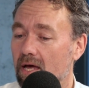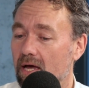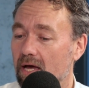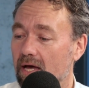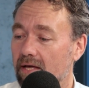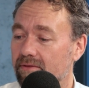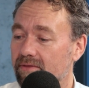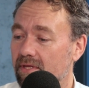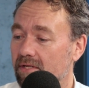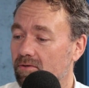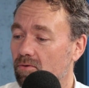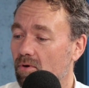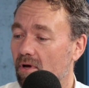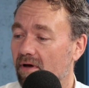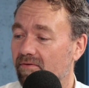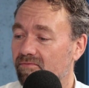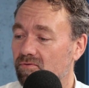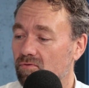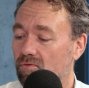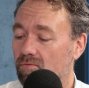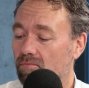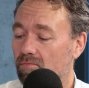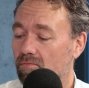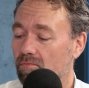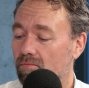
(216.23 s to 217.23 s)
and then you have
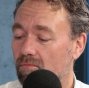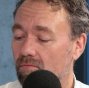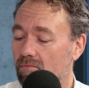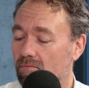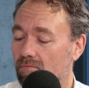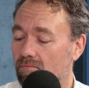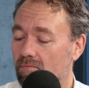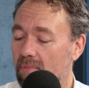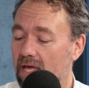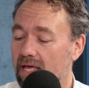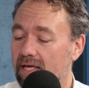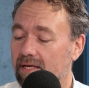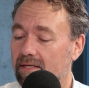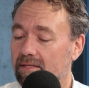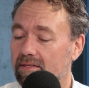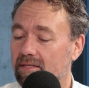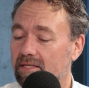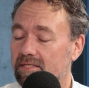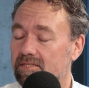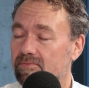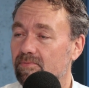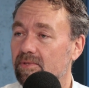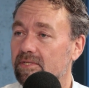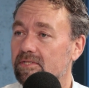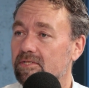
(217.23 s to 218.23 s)
to make
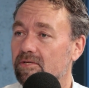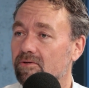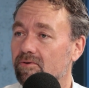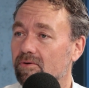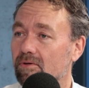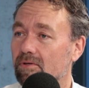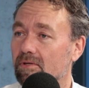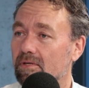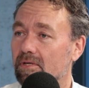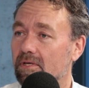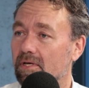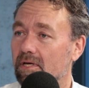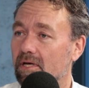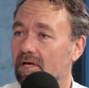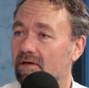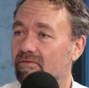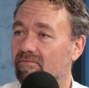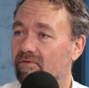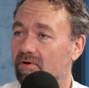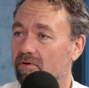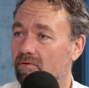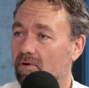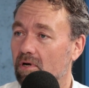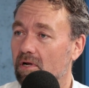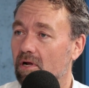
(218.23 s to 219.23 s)
this material in
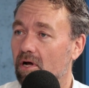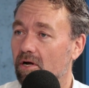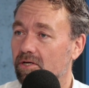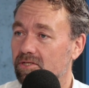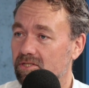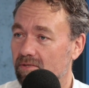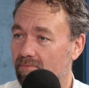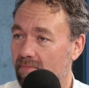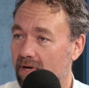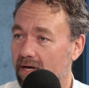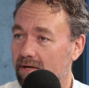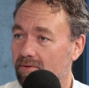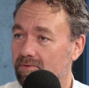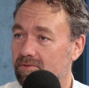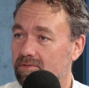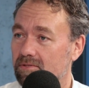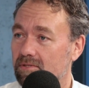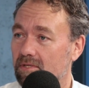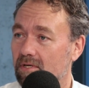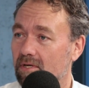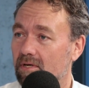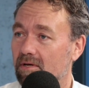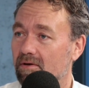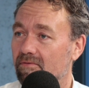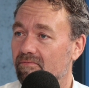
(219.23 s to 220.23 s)
very large amounts
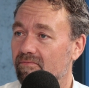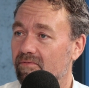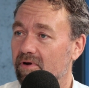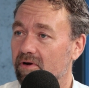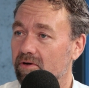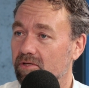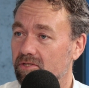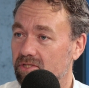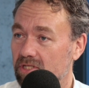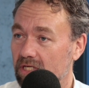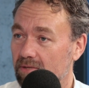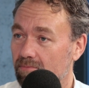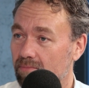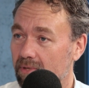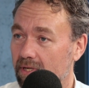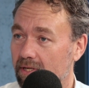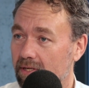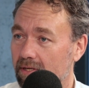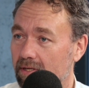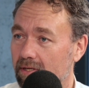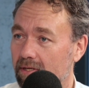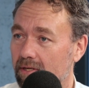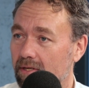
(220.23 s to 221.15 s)
very cheaply.